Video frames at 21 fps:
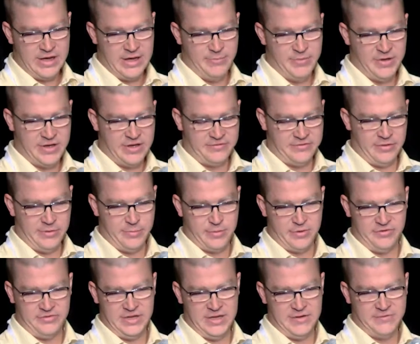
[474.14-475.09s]
because of the
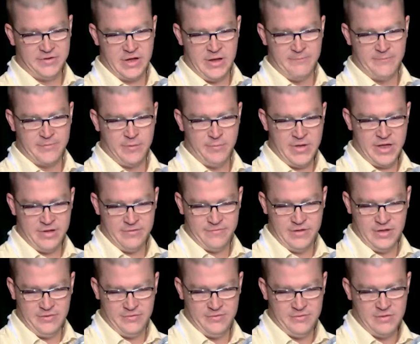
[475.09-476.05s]
perceived comfort
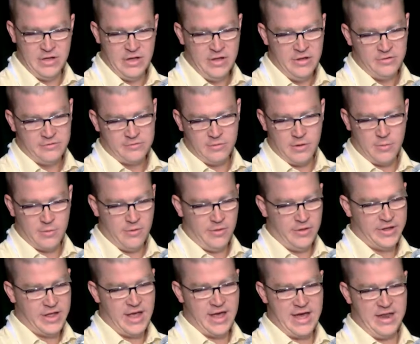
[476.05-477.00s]
benefits. So what we're
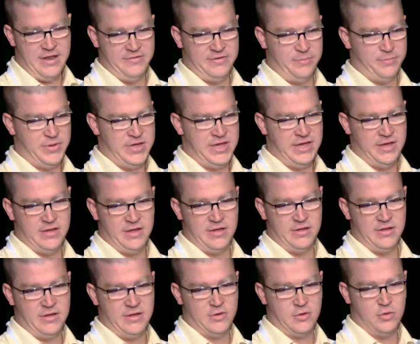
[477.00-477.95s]
looking at is a peak
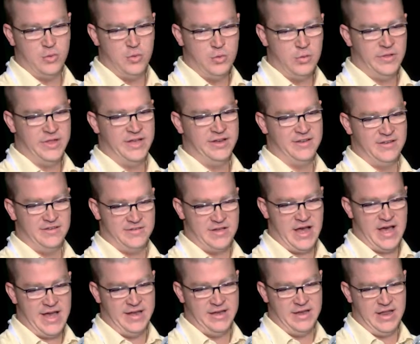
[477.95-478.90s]
cooling
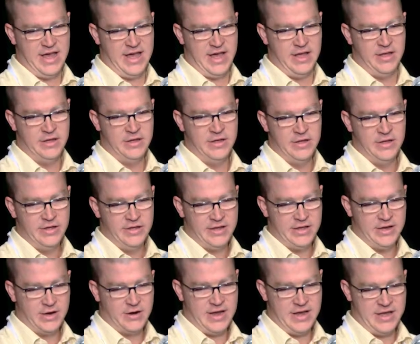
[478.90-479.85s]
design day
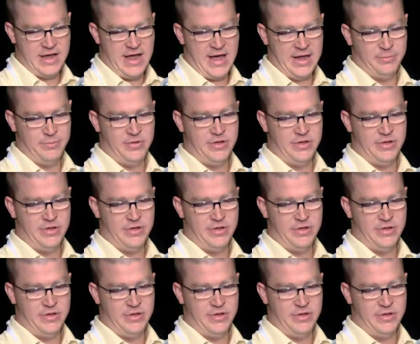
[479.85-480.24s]
here at 9